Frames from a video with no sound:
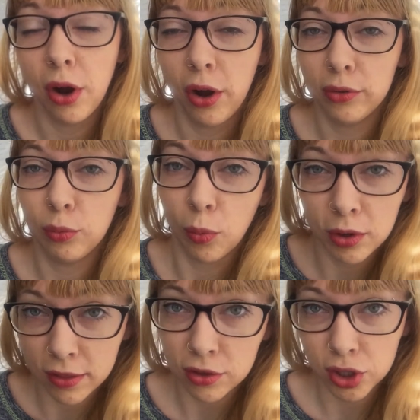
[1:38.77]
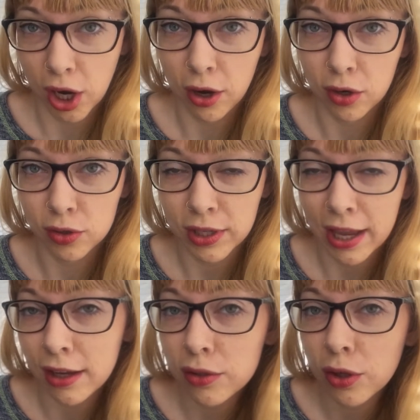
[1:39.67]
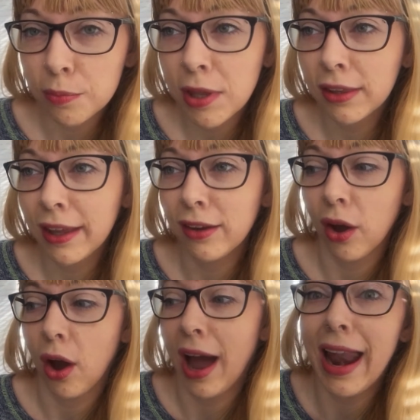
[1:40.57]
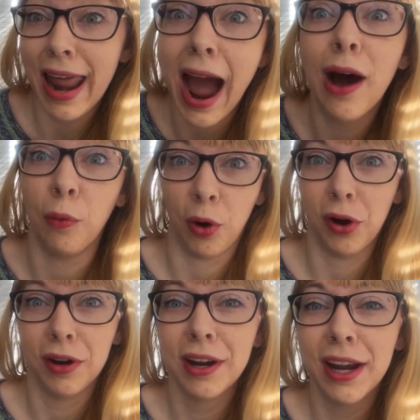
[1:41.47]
on one of the chairs and it took me like an hour.